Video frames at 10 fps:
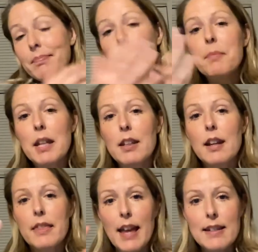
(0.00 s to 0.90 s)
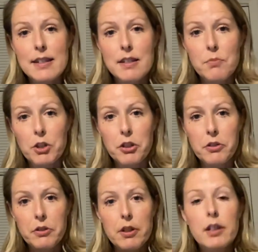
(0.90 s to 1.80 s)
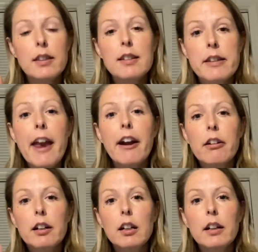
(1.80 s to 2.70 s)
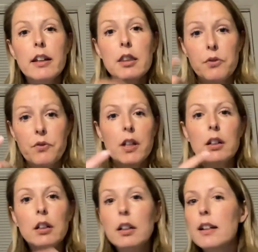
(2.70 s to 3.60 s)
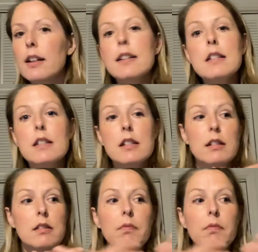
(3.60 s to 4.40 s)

I mean, that's when you're in the terror, in the fear, it's,